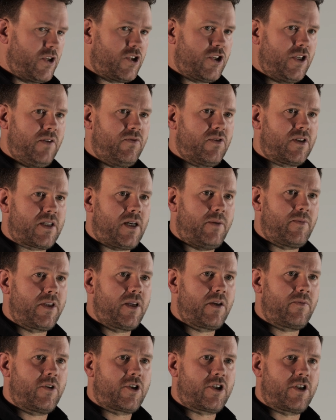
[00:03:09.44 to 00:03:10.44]
we achieved
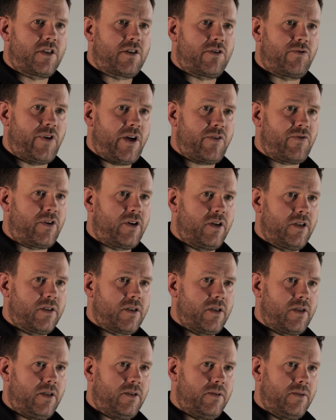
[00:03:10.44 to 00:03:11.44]
something which is a
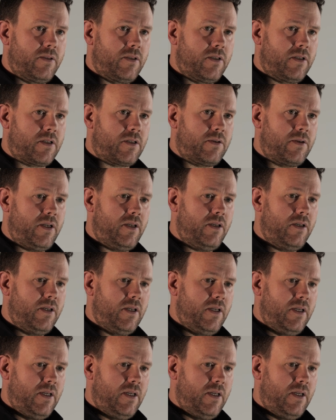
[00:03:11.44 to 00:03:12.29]
reference in our industry.